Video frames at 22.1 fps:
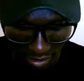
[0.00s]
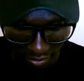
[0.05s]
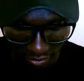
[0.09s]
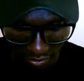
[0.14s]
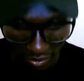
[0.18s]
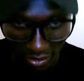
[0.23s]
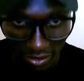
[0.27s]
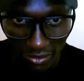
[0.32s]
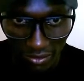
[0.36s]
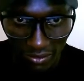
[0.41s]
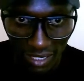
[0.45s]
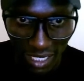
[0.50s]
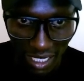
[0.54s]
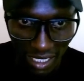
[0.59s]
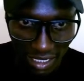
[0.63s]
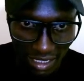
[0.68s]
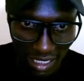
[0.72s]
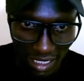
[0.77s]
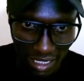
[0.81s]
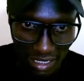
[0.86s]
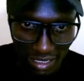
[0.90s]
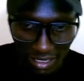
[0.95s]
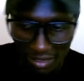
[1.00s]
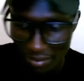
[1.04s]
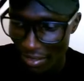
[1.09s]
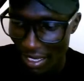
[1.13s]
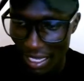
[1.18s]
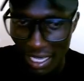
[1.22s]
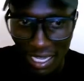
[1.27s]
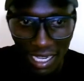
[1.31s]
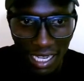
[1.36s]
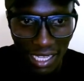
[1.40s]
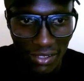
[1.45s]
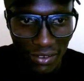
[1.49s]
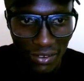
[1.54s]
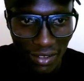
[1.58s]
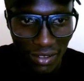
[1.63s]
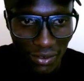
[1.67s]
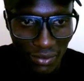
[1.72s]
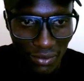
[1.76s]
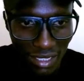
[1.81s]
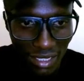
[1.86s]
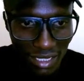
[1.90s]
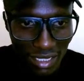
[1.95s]
Or we can just make another one,
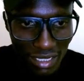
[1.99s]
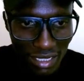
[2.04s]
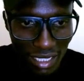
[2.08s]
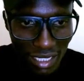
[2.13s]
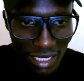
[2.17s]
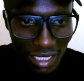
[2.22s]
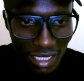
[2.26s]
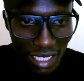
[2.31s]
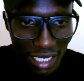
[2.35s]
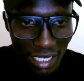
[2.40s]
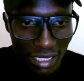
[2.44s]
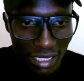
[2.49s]
which is return